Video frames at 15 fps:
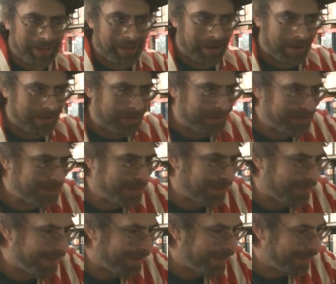suckers
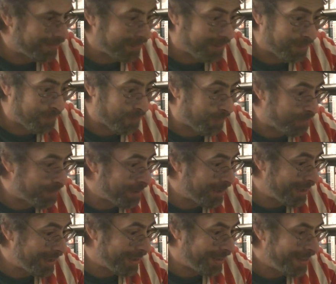on, at least for
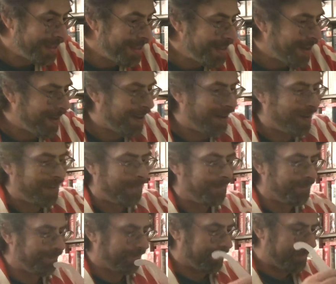me. Um,